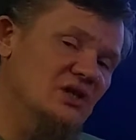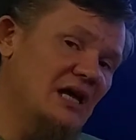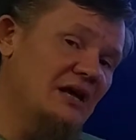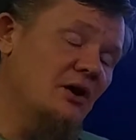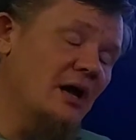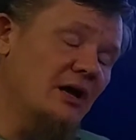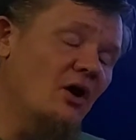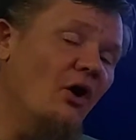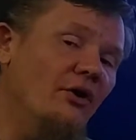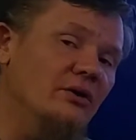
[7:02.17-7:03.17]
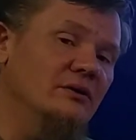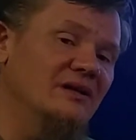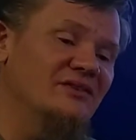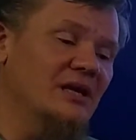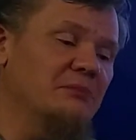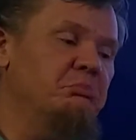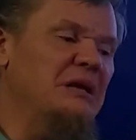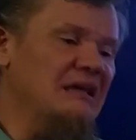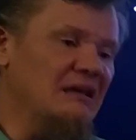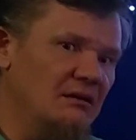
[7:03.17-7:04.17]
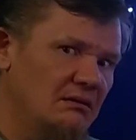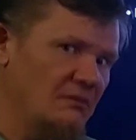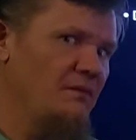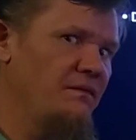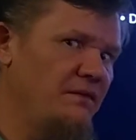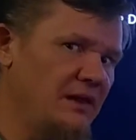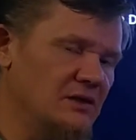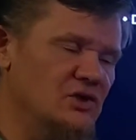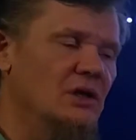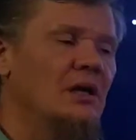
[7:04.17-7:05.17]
A cardinal is a big finch.